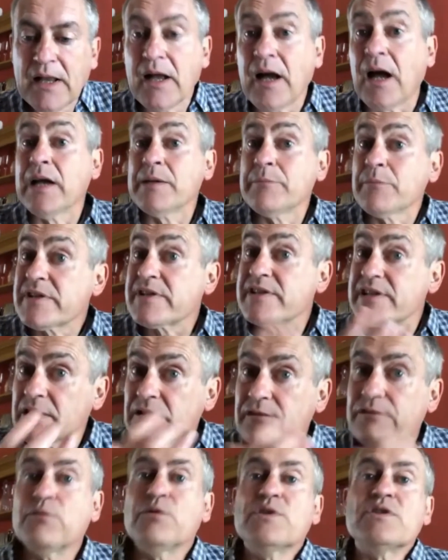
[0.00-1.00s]
I
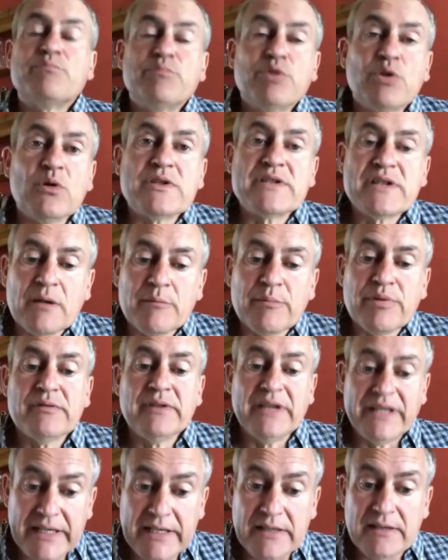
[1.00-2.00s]
myself was brought up
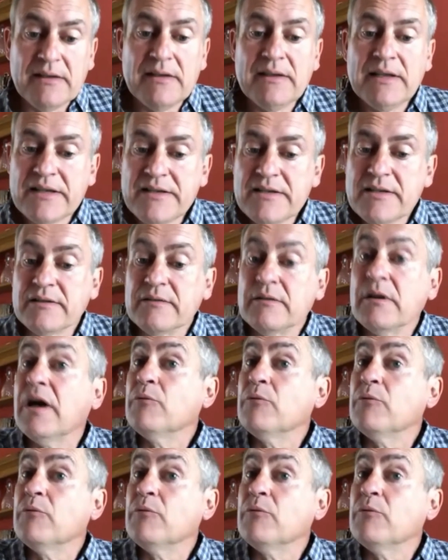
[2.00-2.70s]
in London.